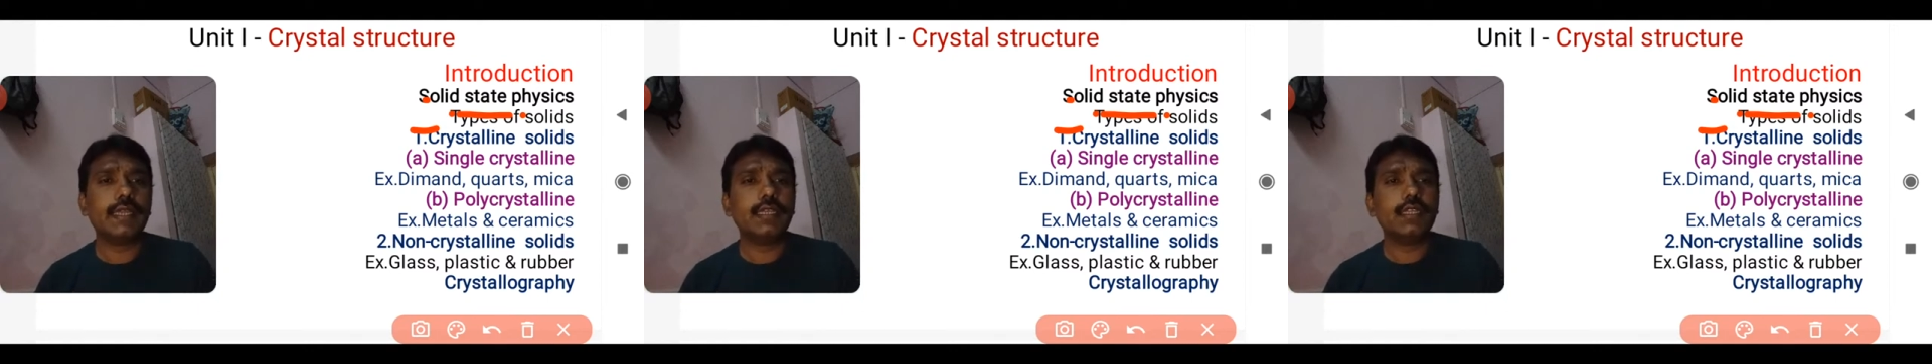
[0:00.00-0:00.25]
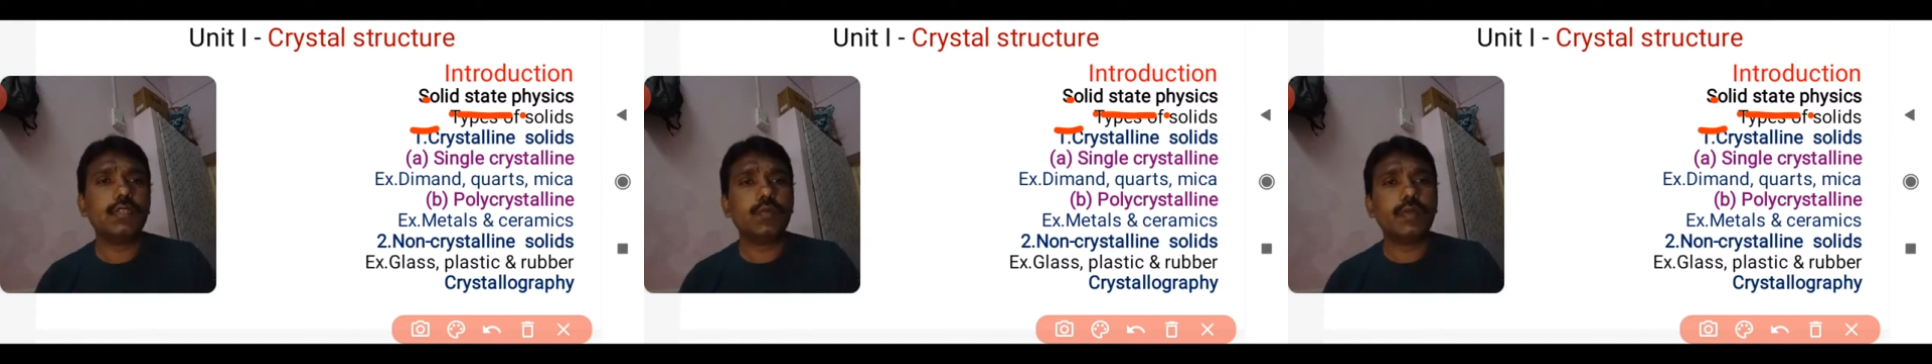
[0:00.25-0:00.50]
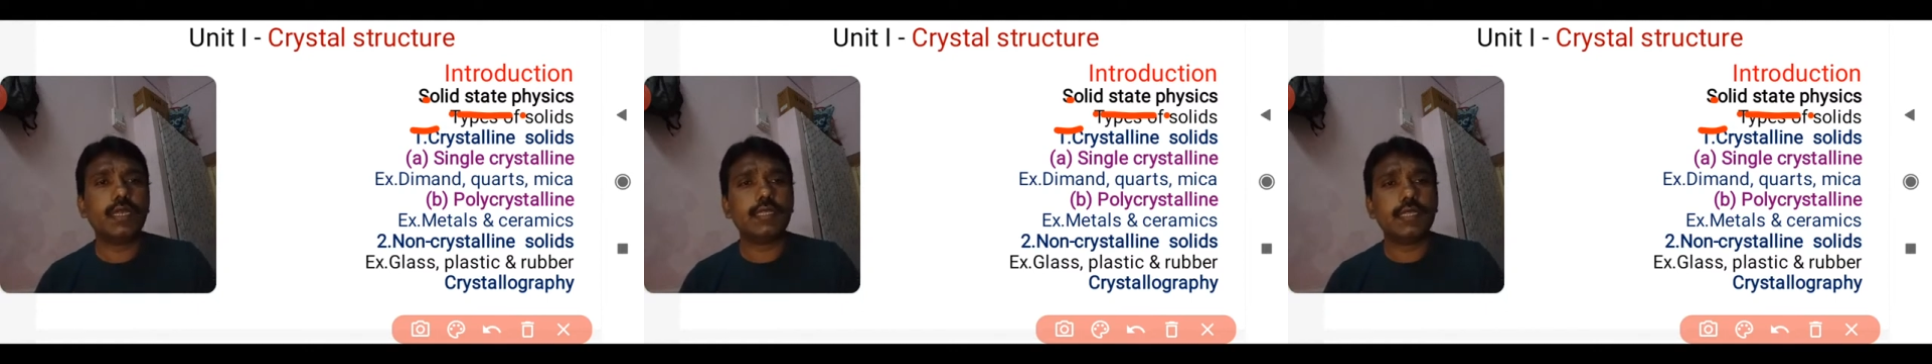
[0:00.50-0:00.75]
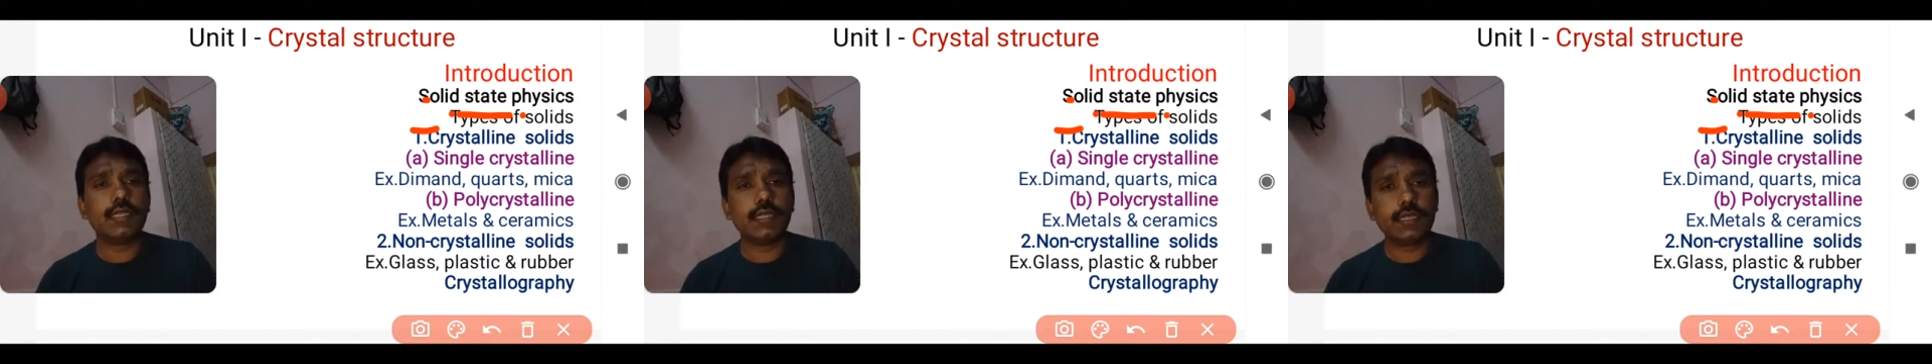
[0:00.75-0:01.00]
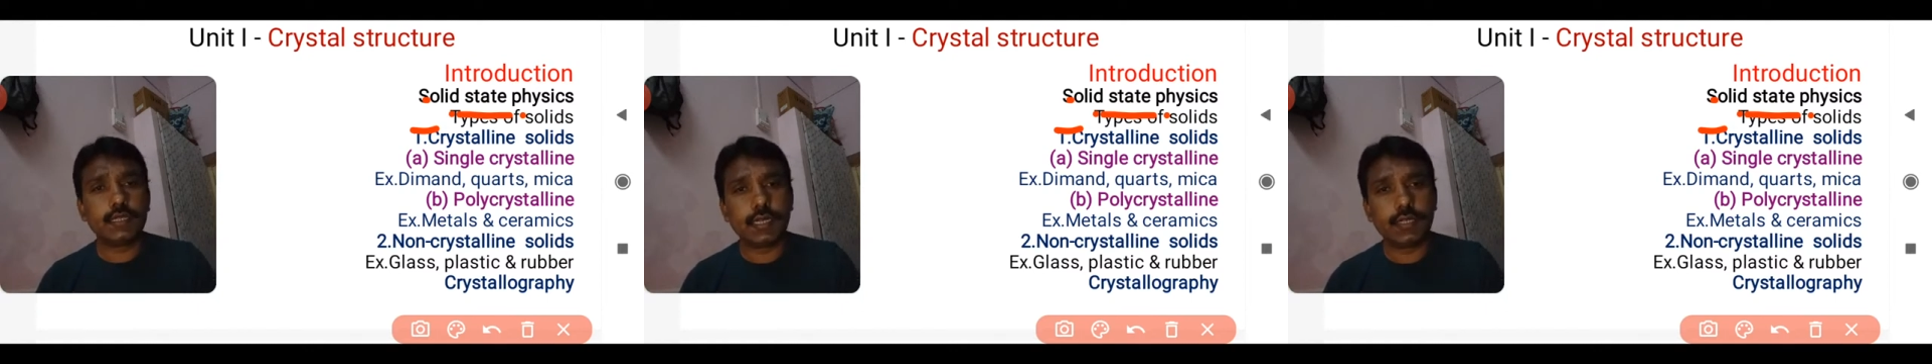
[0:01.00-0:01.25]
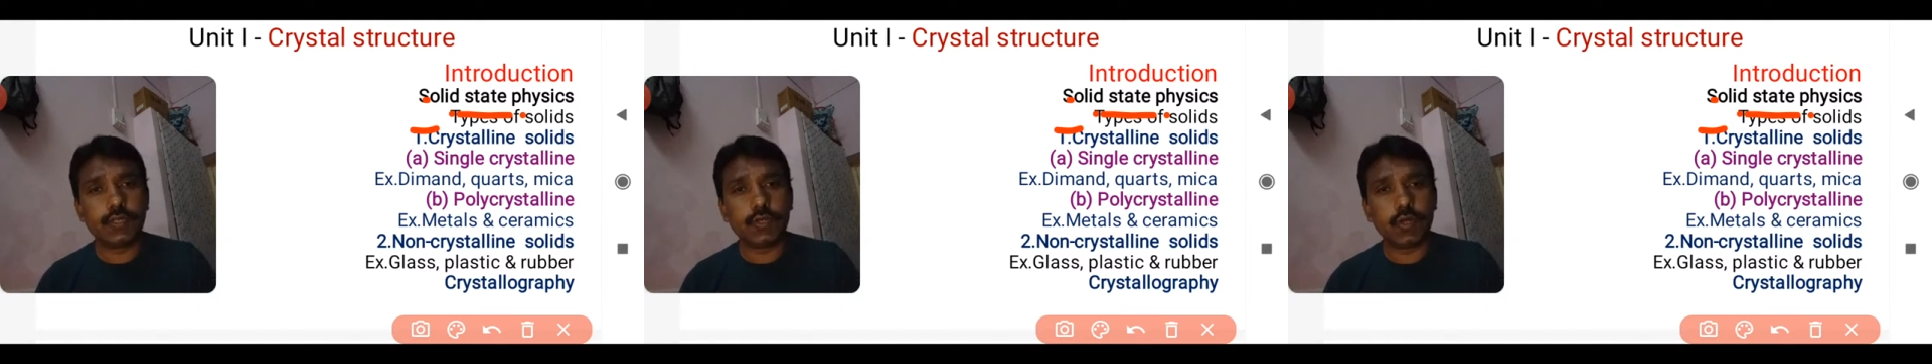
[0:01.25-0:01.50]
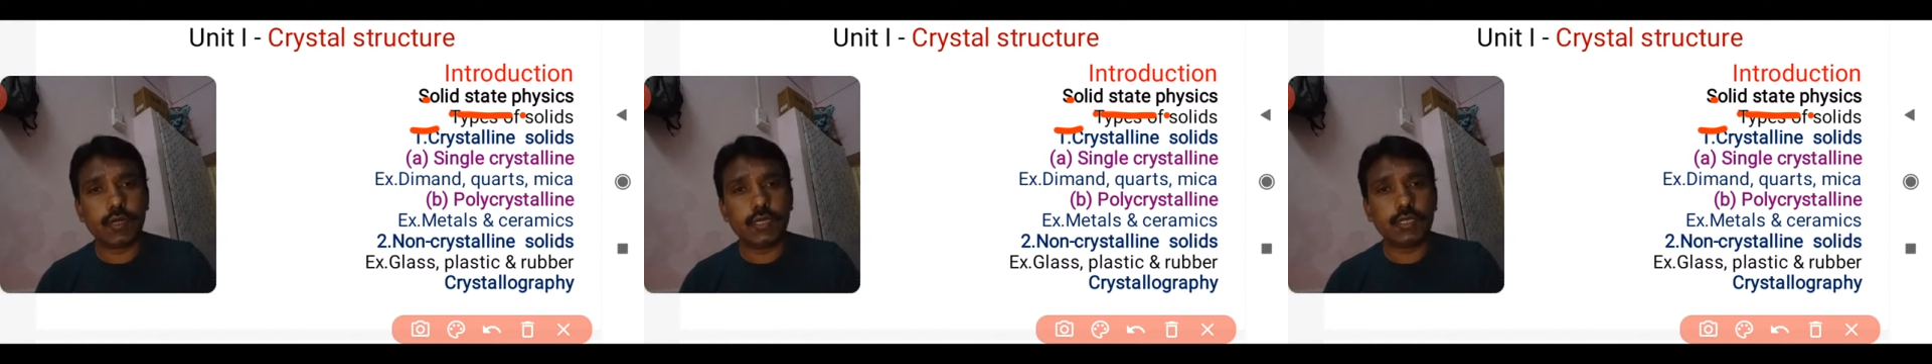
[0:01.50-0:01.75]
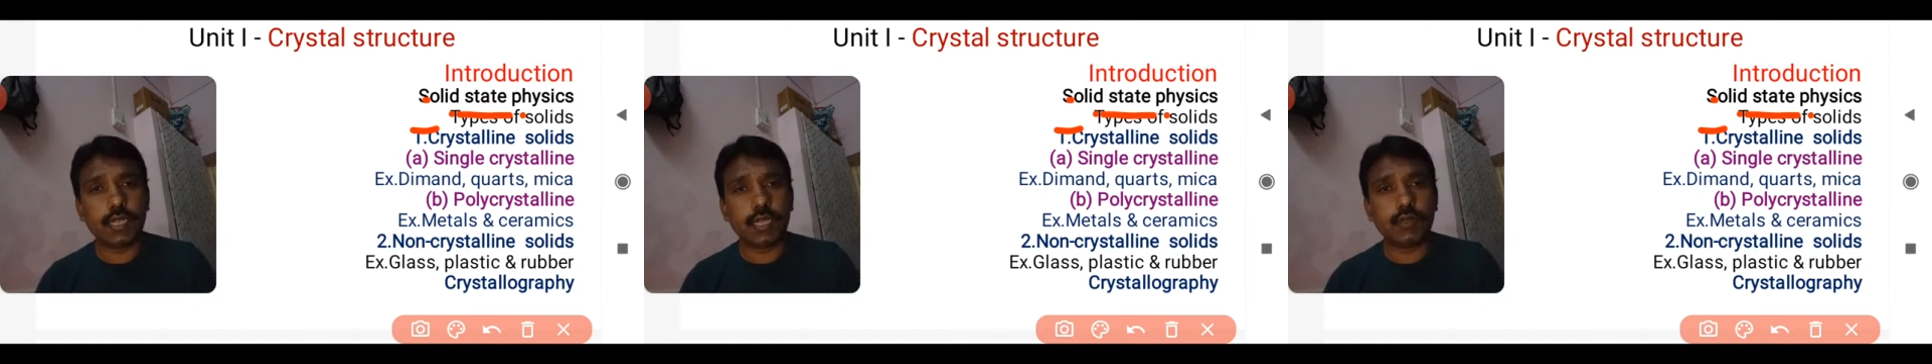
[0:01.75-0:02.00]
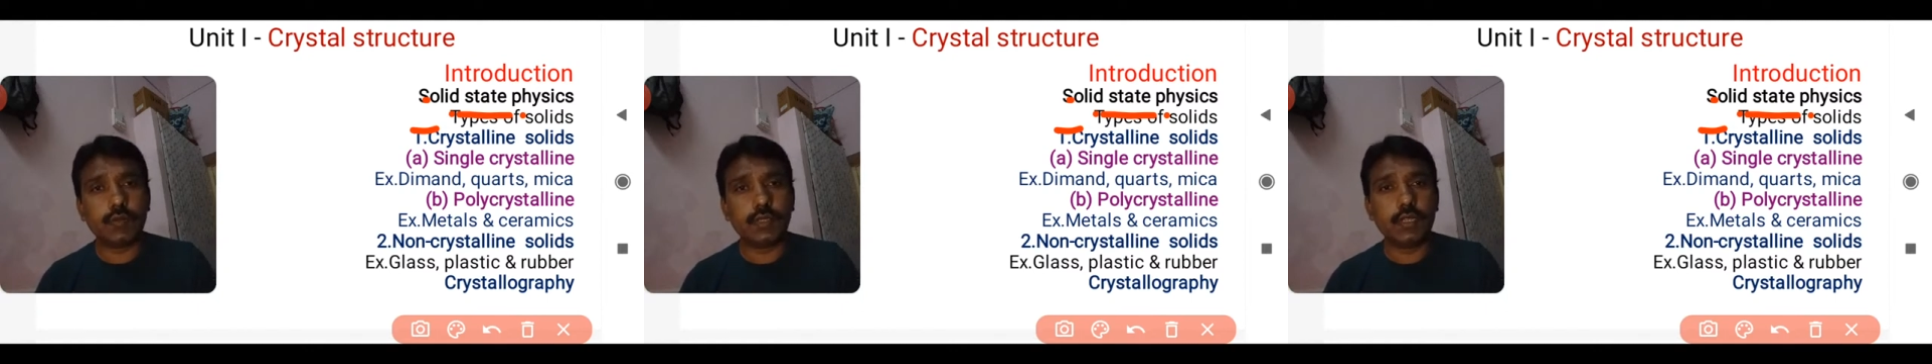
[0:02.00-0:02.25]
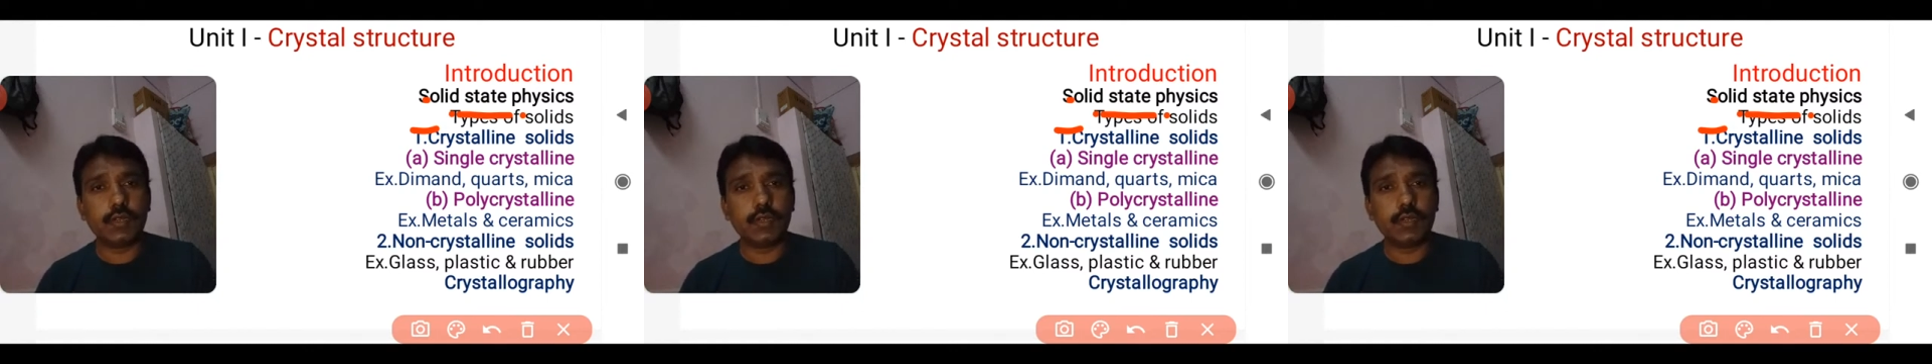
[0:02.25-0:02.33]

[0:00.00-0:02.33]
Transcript: to be as an crystalline solids are to be there.